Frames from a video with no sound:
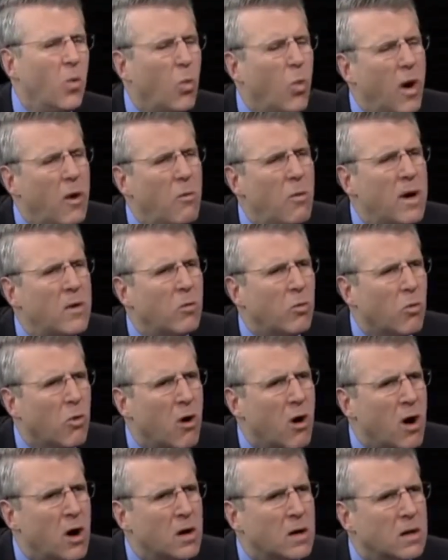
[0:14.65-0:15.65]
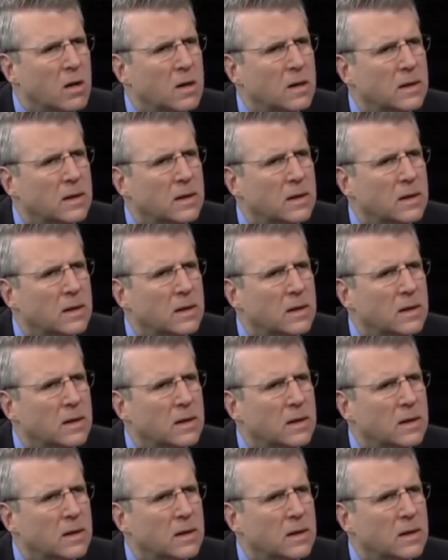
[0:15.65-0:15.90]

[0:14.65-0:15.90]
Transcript: What went wrong?